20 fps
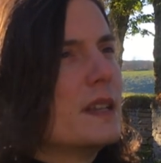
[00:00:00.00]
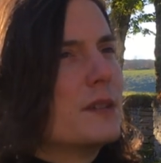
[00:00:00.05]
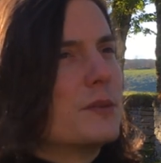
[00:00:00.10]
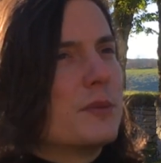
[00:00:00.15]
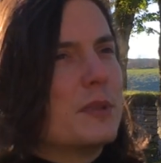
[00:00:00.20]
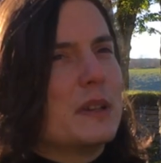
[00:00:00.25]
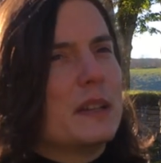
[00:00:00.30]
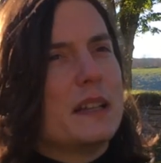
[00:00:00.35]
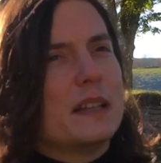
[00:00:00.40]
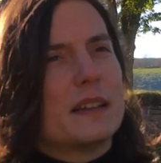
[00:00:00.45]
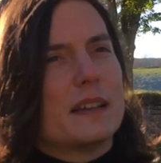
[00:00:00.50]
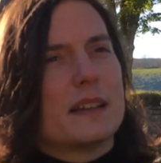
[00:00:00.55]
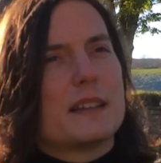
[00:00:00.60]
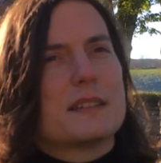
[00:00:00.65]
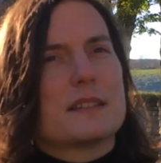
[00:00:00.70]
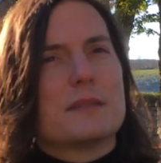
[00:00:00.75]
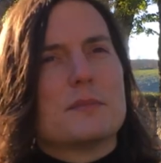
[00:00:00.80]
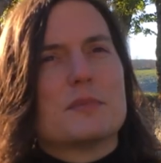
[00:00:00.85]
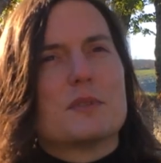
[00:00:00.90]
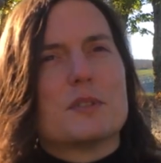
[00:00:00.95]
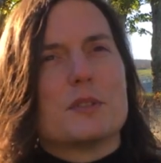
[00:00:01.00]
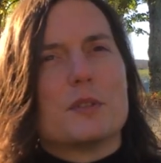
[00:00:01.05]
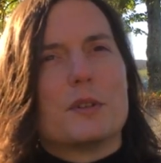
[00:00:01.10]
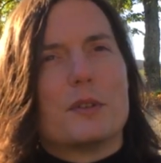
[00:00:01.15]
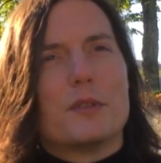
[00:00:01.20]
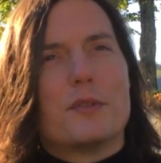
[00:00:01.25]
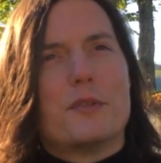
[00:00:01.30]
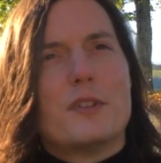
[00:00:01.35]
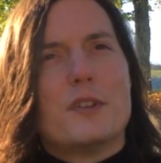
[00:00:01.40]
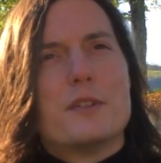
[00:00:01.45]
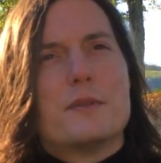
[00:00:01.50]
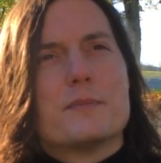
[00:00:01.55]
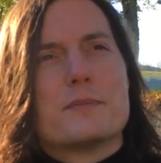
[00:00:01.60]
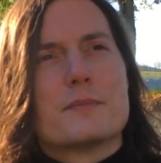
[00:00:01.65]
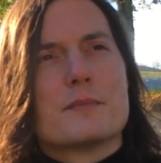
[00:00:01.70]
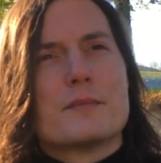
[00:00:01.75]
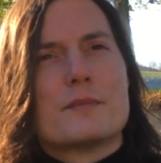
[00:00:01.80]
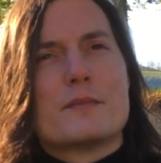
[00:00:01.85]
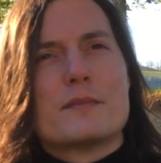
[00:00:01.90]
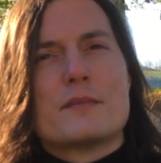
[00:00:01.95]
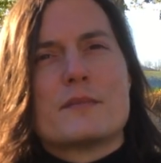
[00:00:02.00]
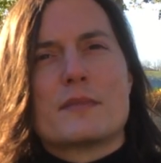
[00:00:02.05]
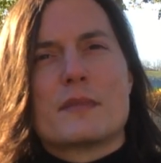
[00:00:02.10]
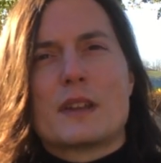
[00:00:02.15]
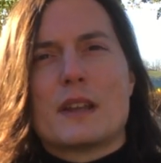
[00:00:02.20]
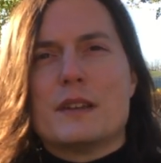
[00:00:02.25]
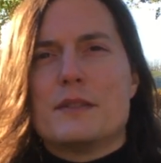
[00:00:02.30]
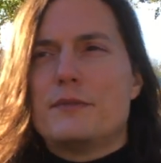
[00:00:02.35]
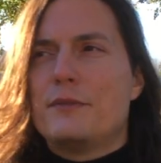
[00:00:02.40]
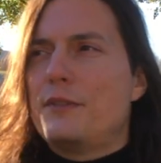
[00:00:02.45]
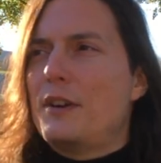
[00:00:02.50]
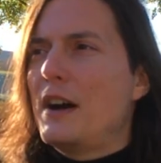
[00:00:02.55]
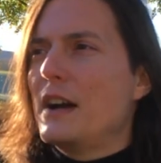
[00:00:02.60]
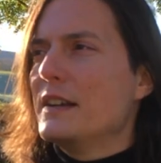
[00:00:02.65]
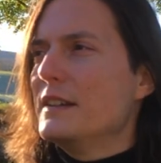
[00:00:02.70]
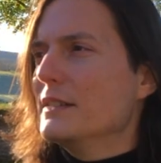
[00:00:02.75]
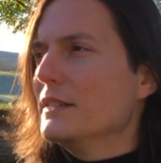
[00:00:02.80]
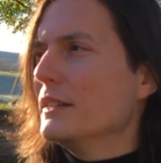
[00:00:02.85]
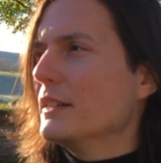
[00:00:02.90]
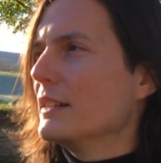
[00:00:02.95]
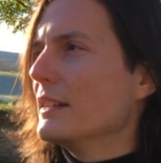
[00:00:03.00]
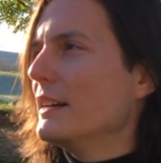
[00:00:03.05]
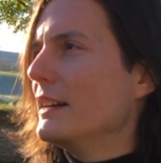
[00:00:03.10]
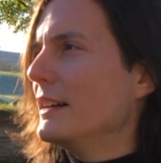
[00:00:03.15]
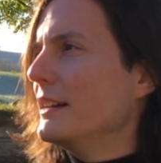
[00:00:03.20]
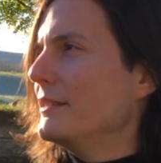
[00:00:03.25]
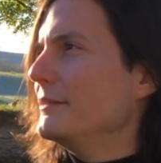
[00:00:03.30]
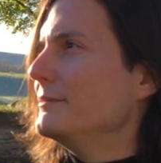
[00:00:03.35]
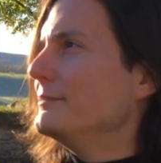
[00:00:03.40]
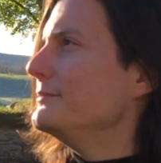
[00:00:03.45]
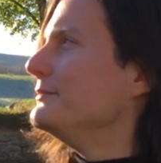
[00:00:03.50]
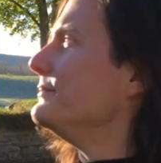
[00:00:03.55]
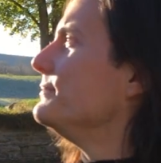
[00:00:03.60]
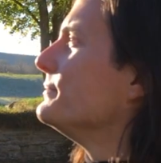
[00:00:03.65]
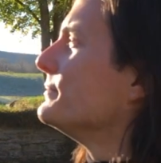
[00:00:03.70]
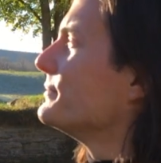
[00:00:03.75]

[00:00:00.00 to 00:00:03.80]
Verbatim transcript: Really, like some sort of final um,